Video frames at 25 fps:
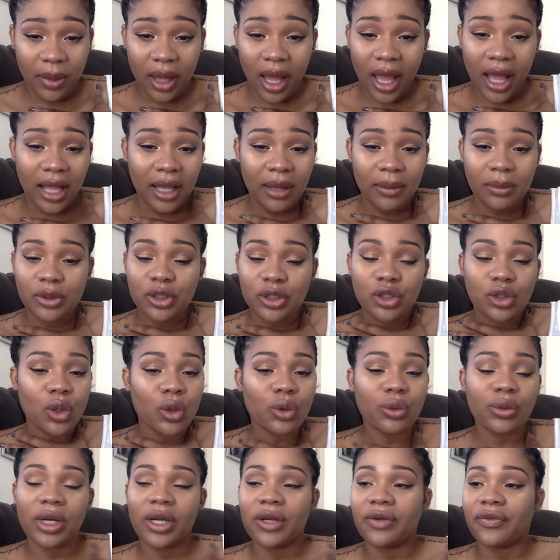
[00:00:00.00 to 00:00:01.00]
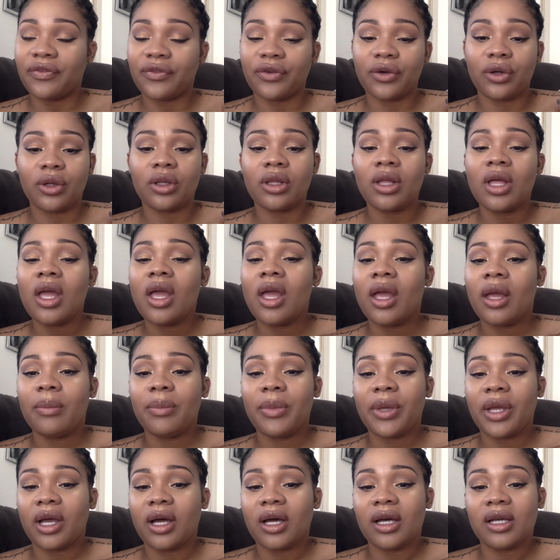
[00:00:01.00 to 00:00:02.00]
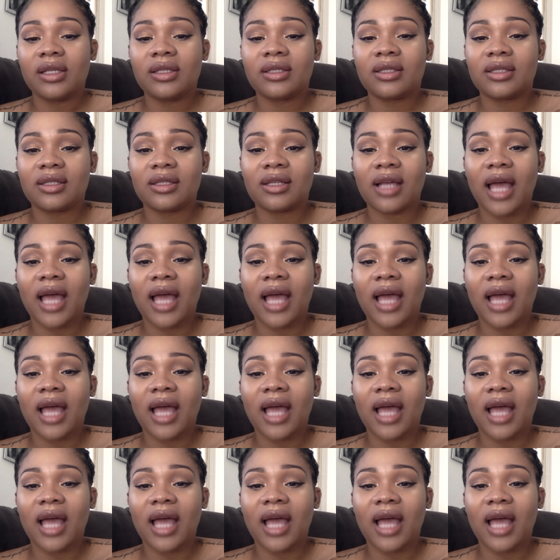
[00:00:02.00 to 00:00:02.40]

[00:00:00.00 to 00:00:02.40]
I am so grateful, because